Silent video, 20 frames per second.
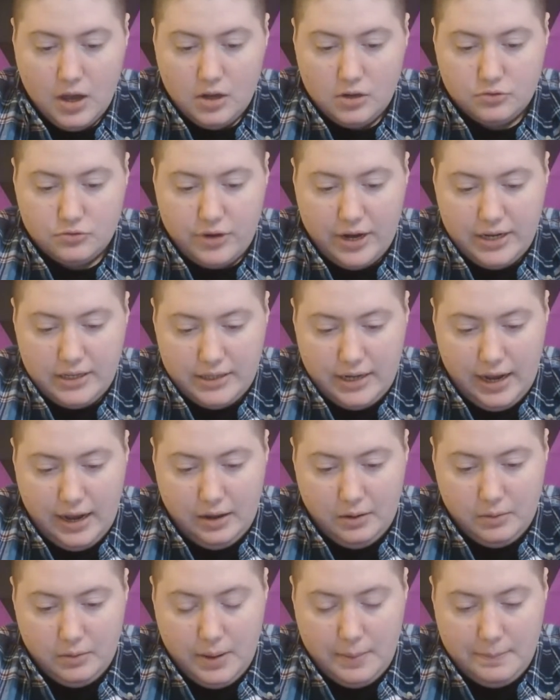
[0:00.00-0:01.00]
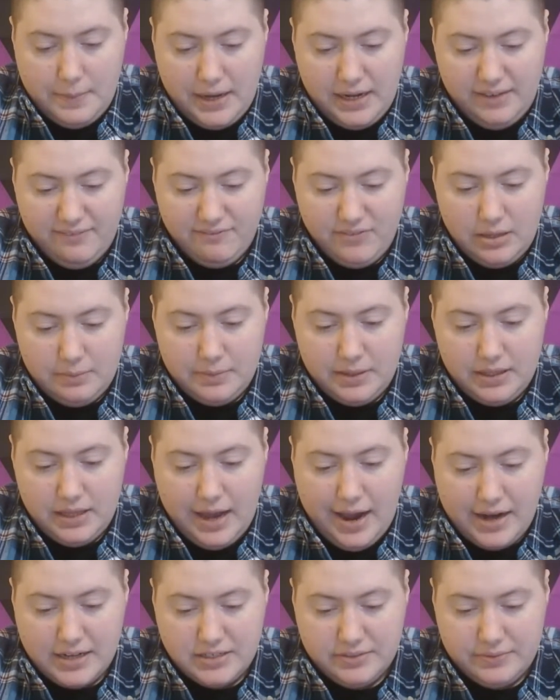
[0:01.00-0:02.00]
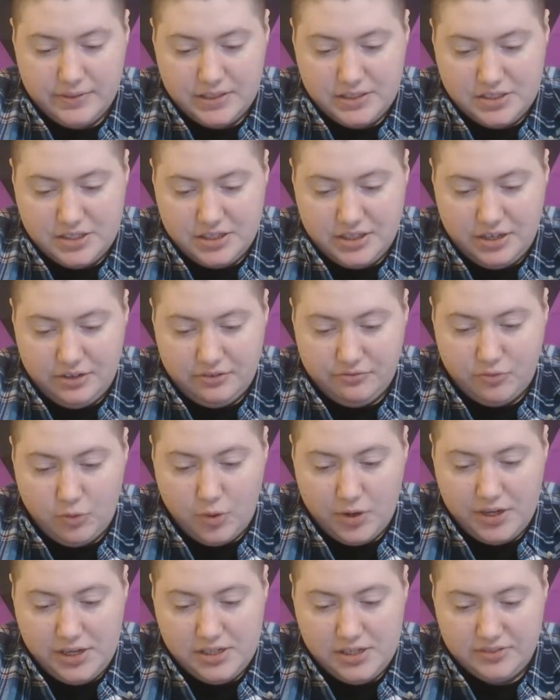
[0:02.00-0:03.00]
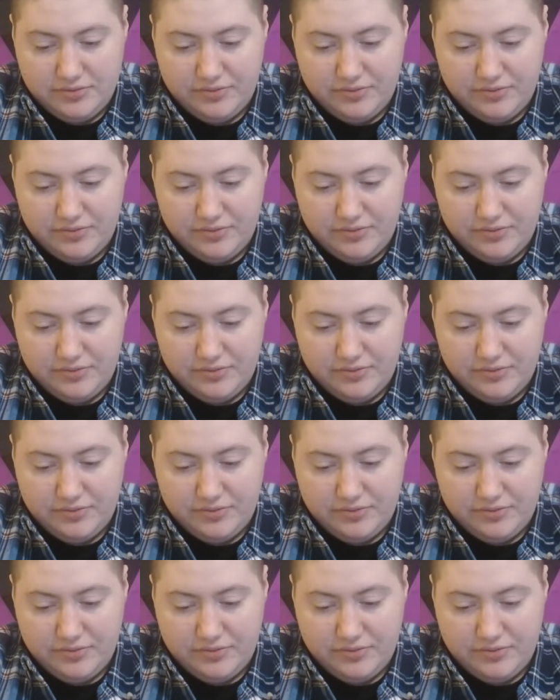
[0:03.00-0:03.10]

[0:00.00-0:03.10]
Right now, many female activists in their 40s,